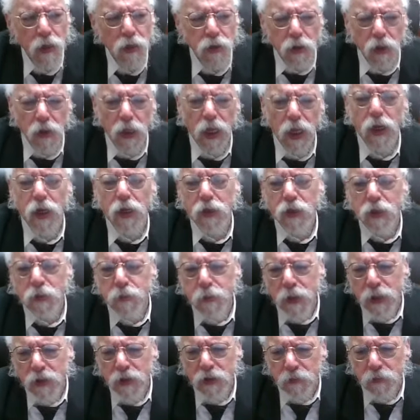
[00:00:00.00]
So let us
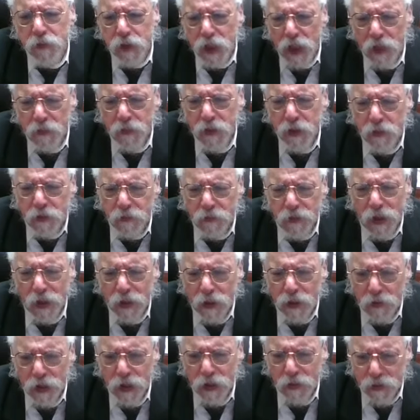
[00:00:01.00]
spend some time here
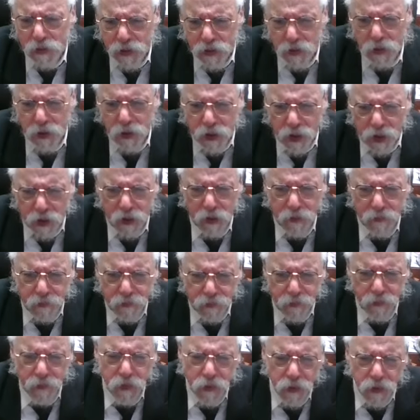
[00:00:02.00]
evaluating what's going on here.
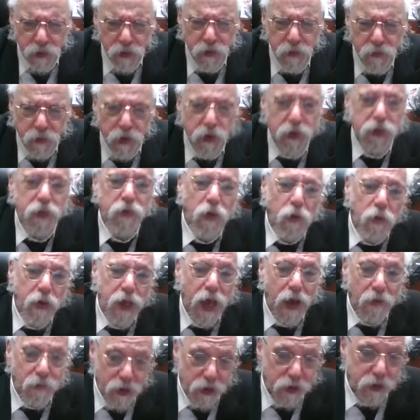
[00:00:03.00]
First of all, we
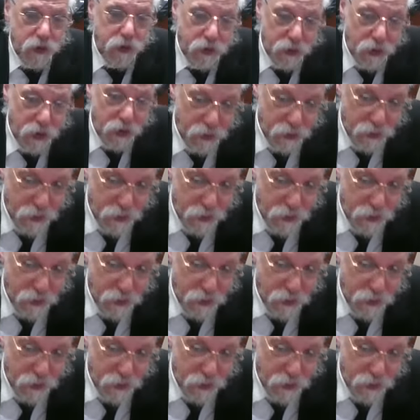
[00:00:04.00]
have this